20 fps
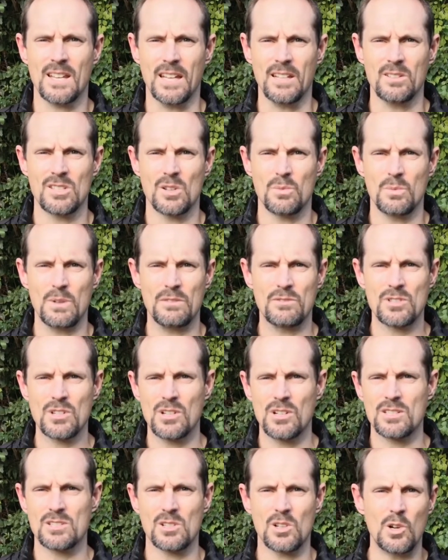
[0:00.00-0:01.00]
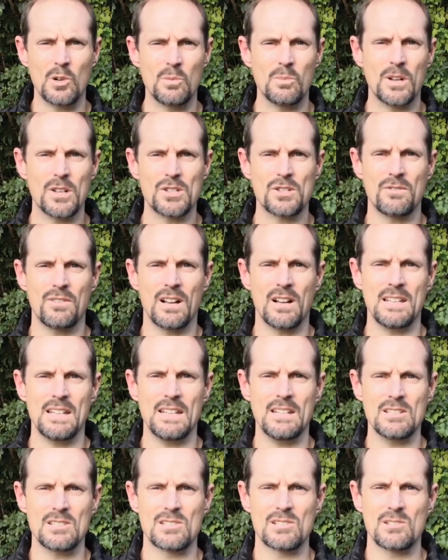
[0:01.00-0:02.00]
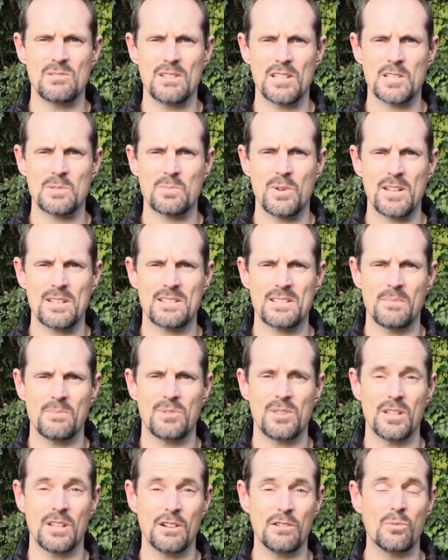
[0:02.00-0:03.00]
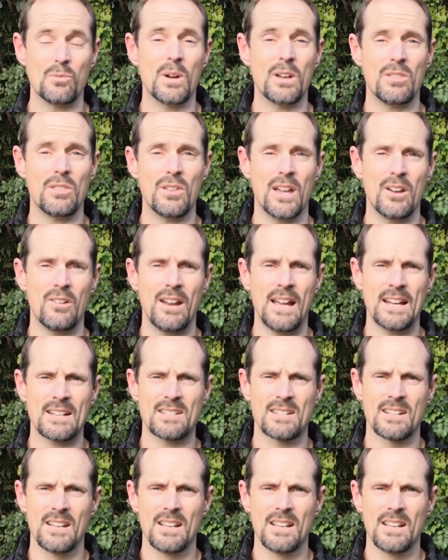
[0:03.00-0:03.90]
And so we've tasked a whole bunch of our leaders to express something of where they're at